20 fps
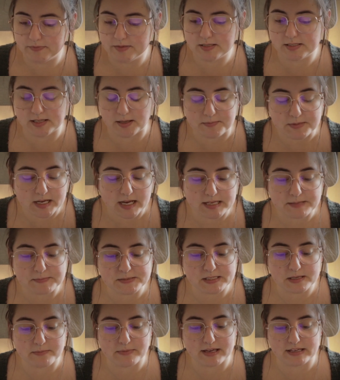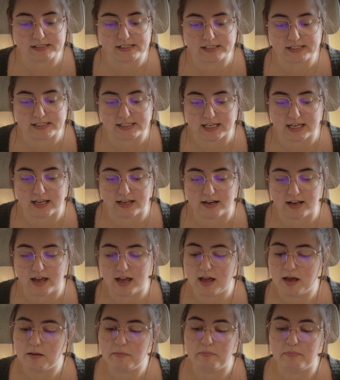Sometimes it may succeed,
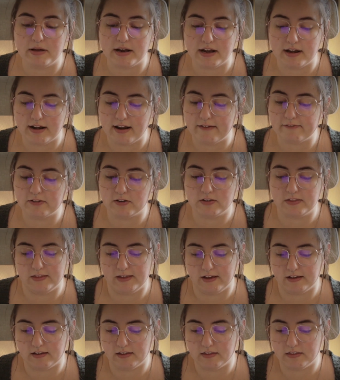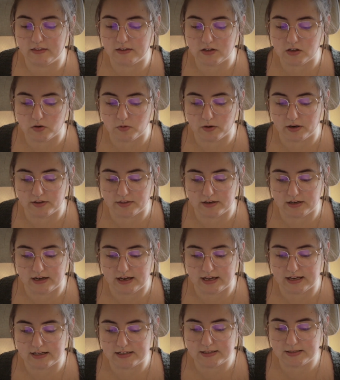but never think that you are the
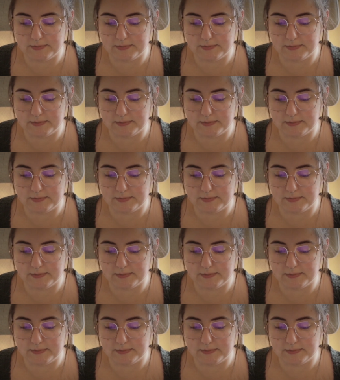knight.